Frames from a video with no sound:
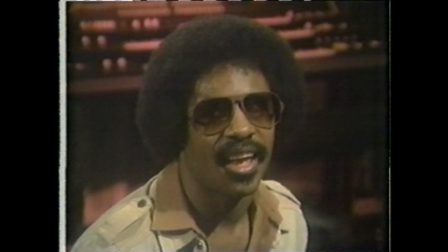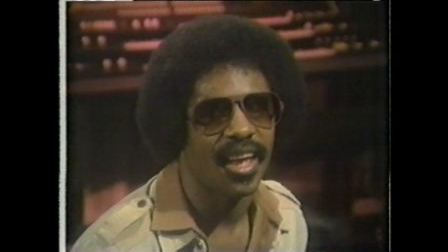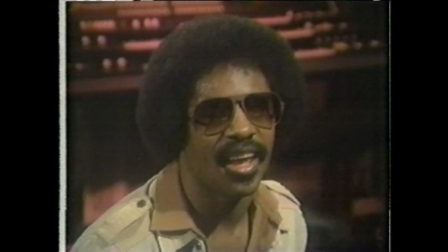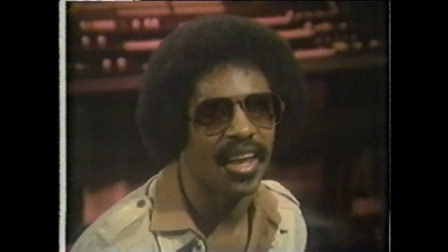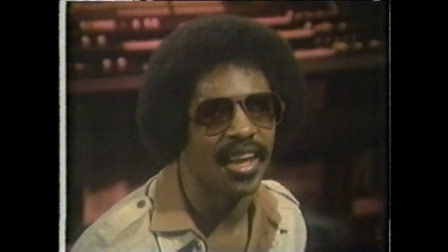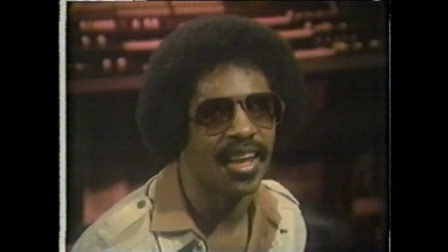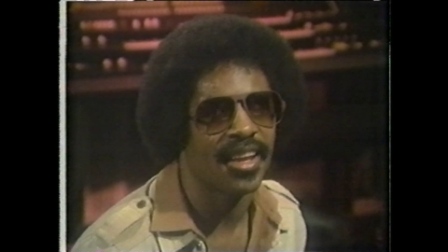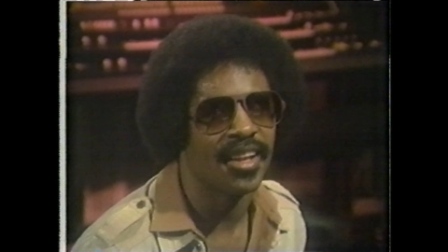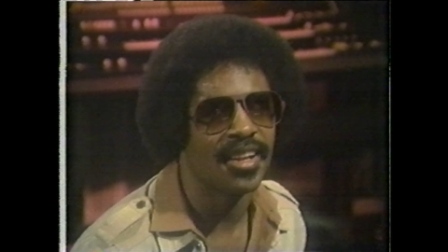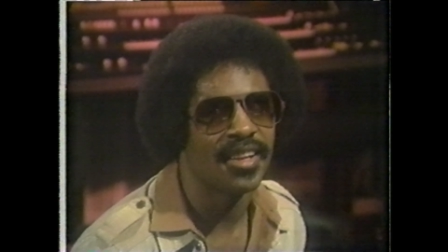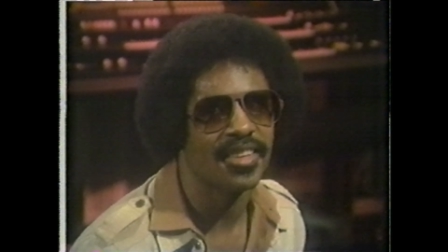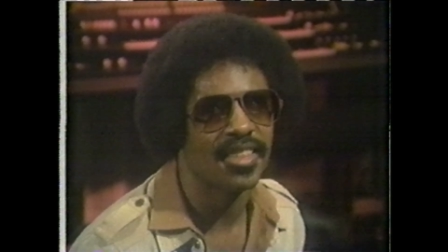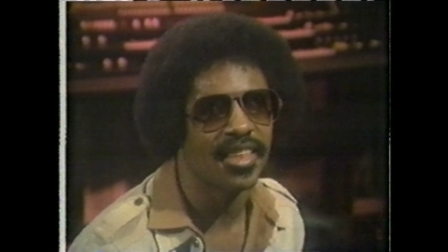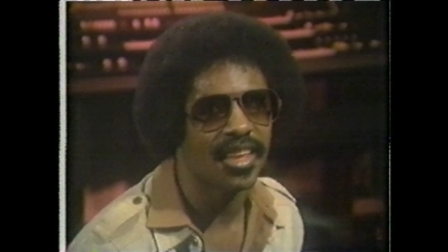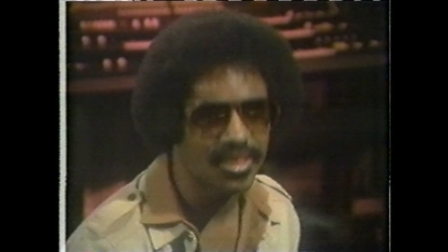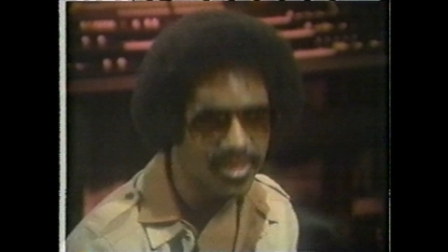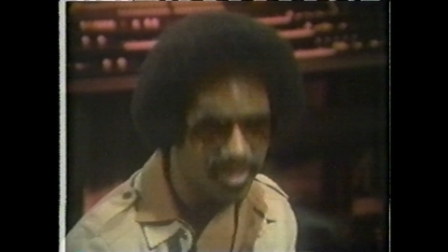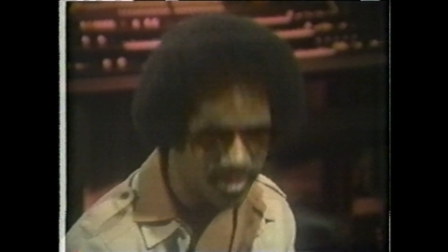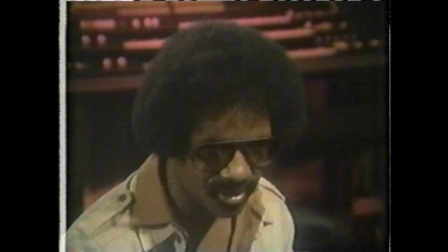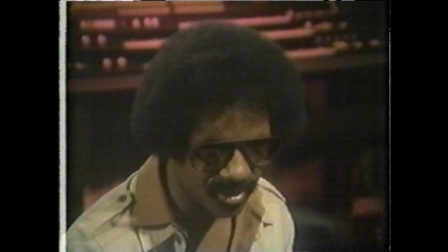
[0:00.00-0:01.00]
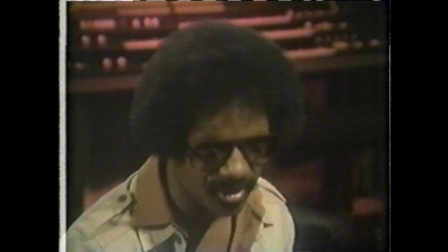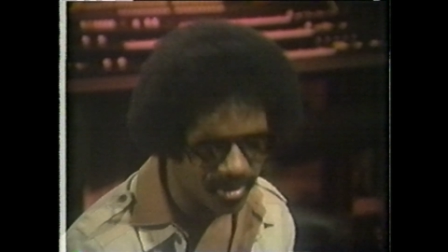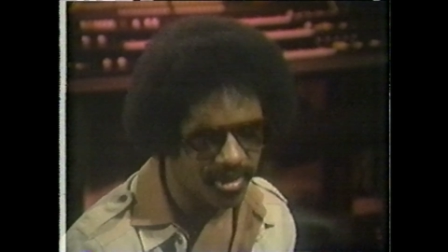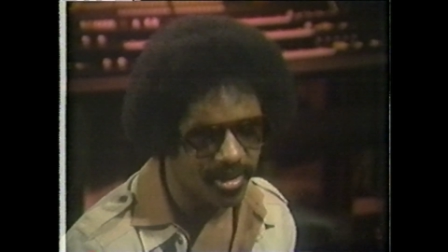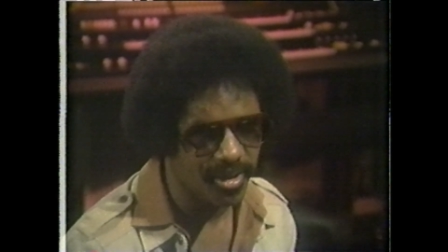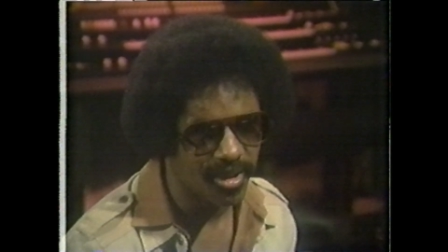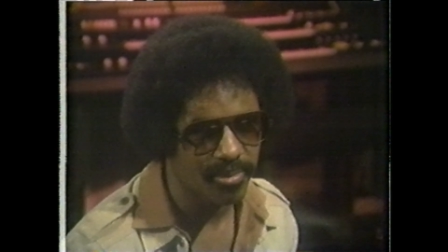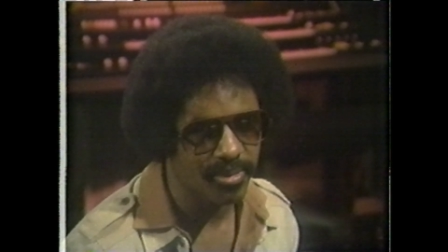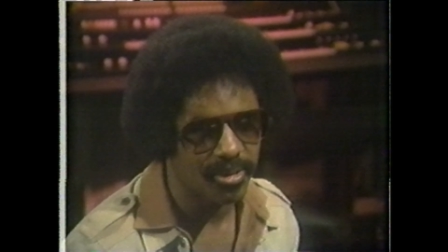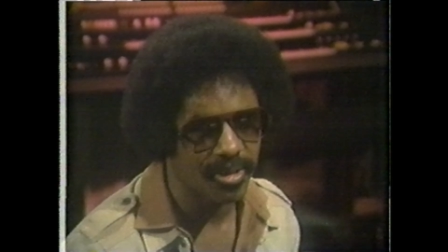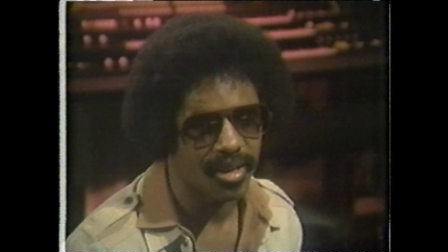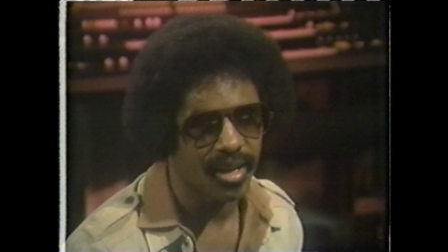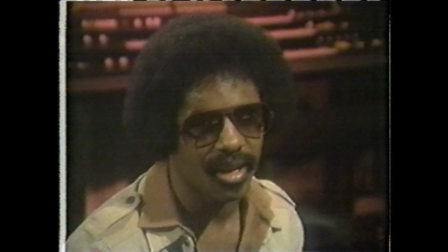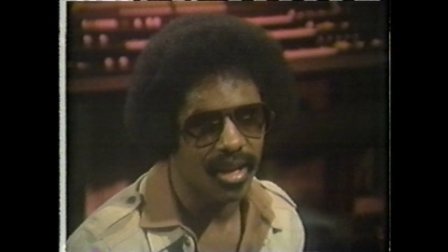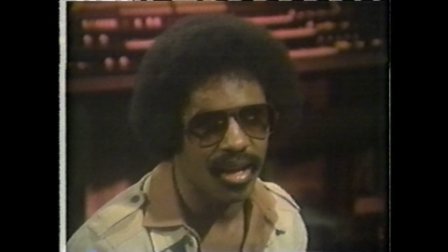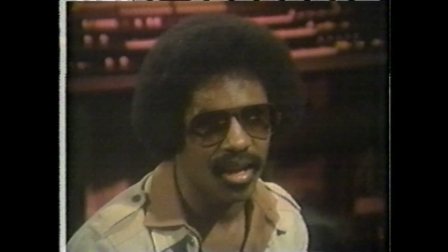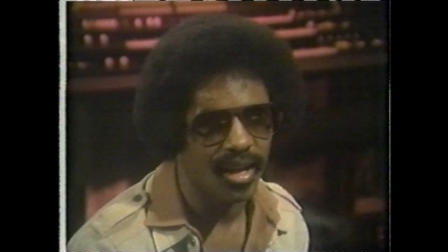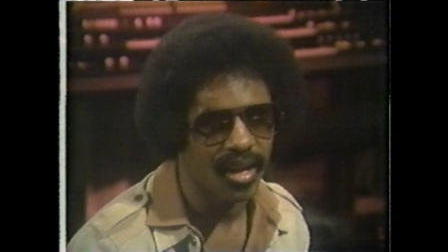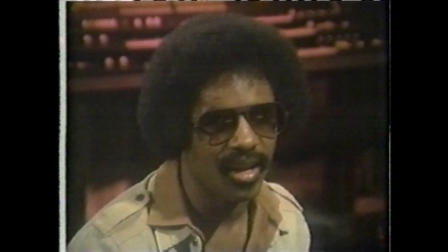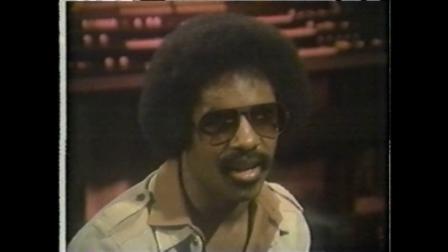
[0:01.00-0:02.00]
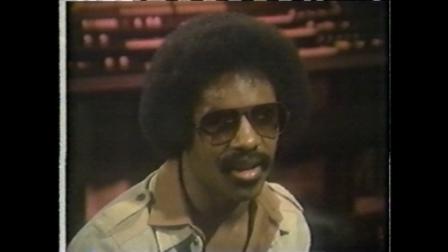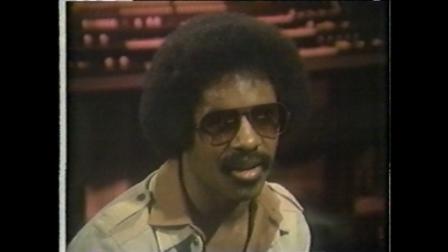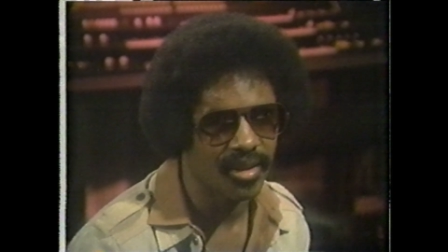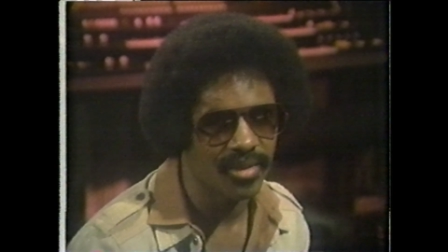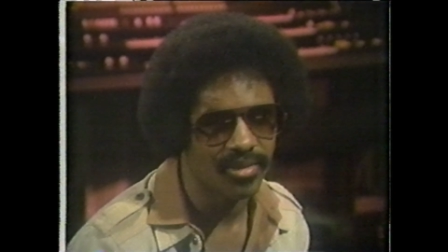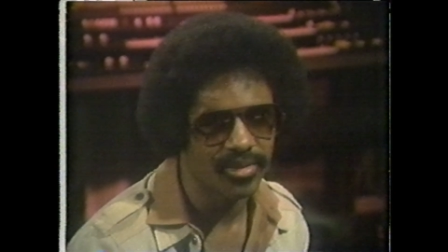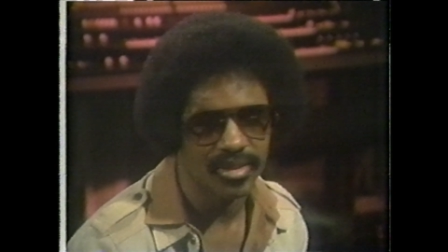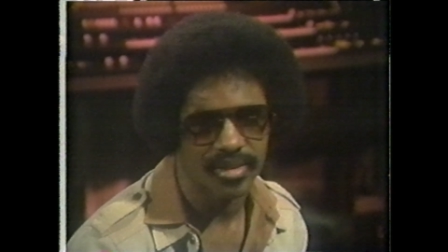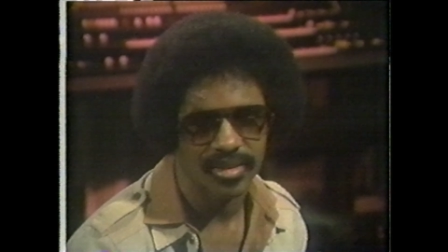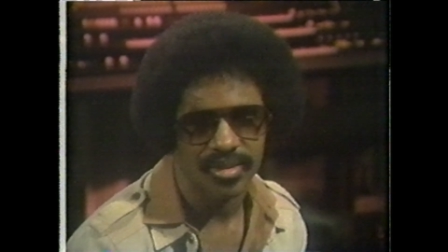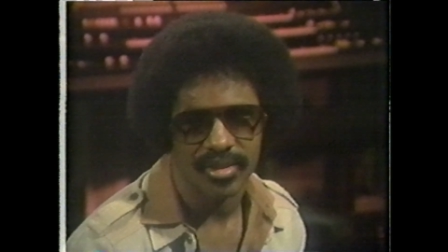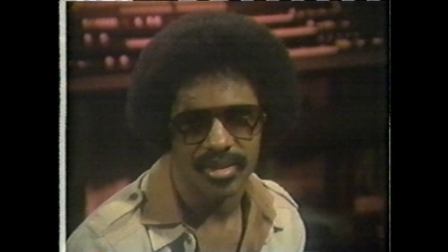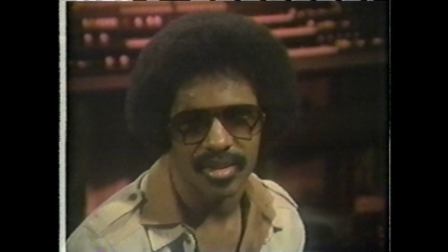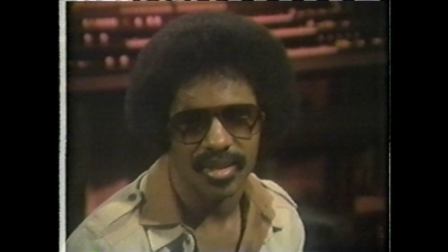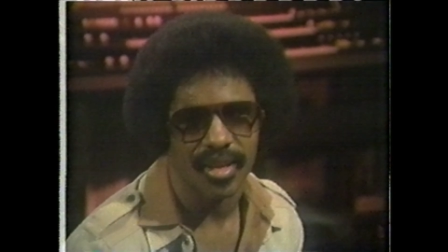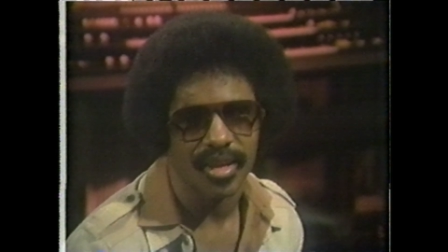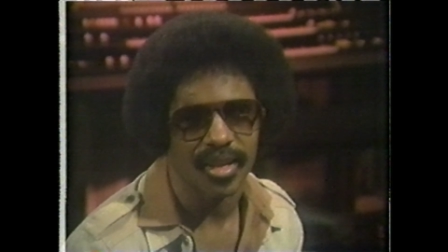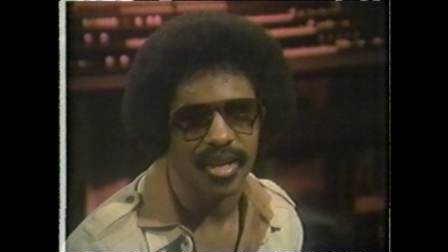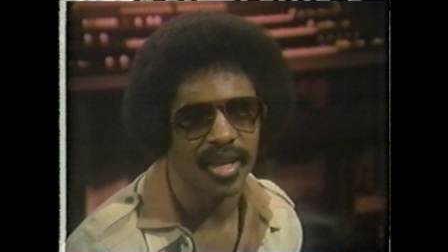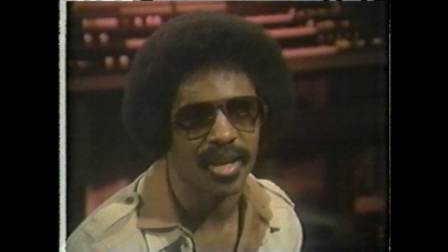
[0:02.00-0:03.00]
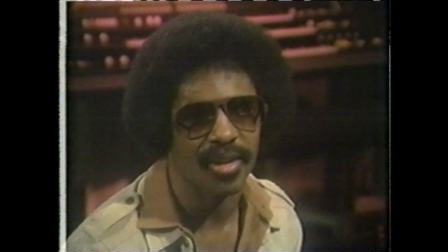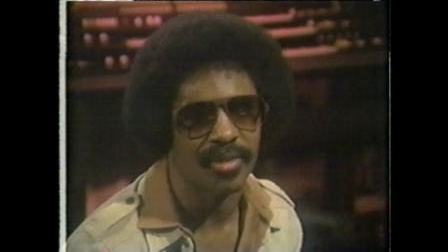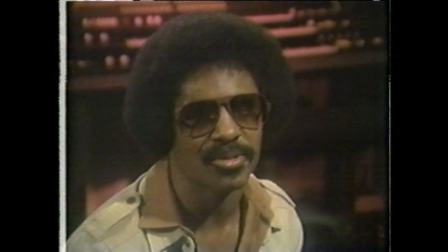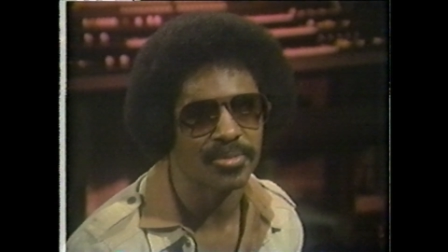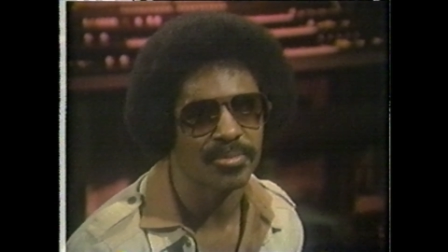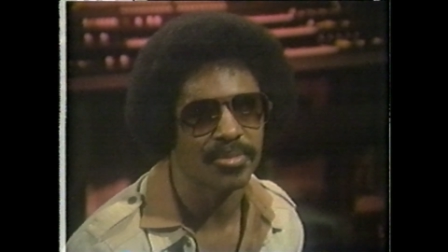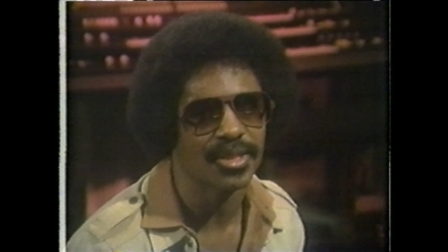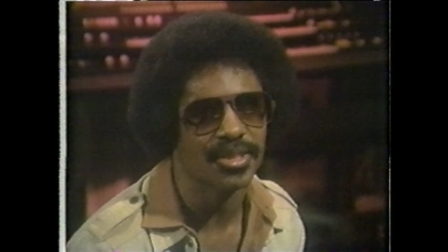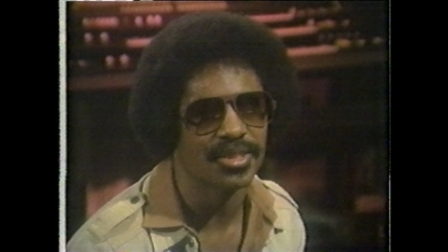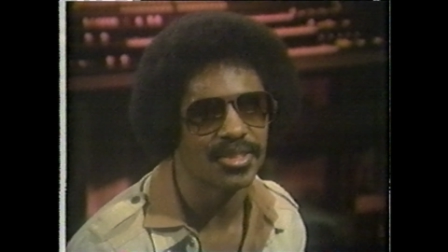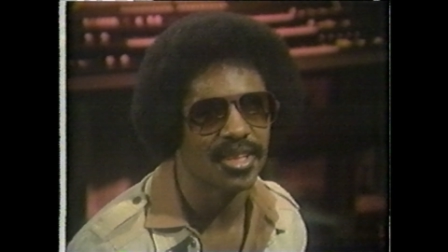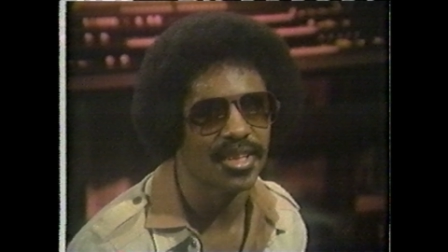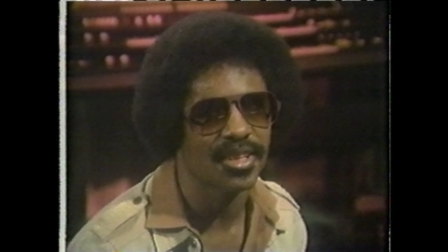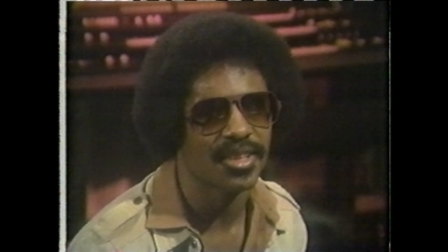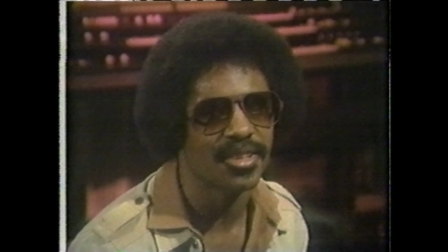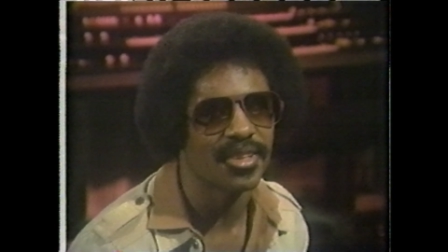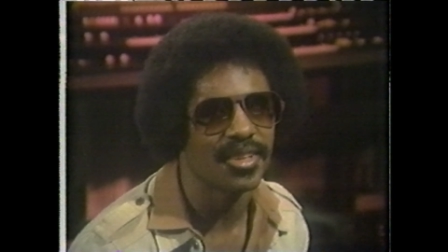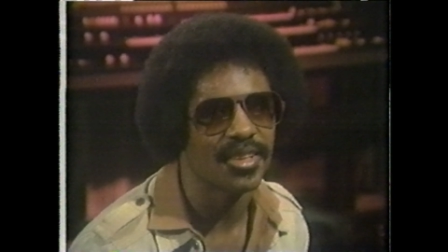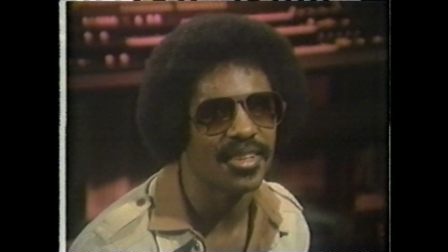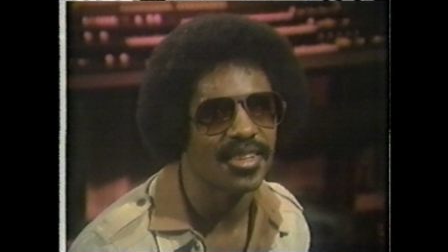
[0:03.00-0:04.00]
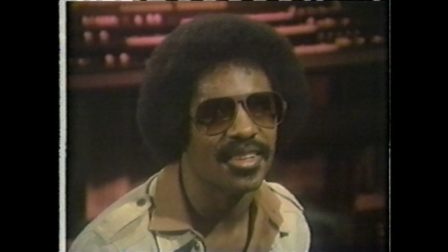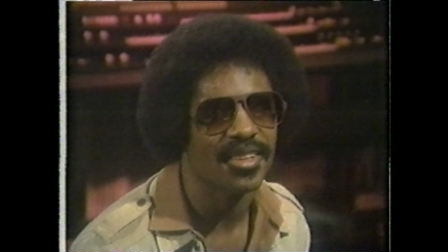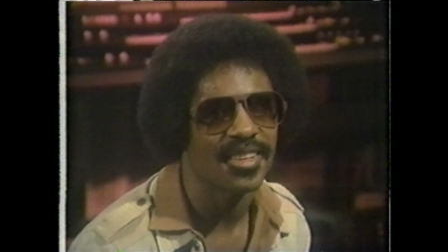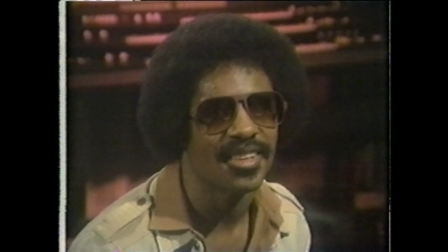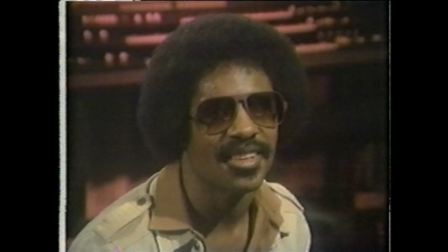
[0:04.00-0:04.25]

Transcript: And that's all I thought about. Did you run around playing every instrument? As much as I could.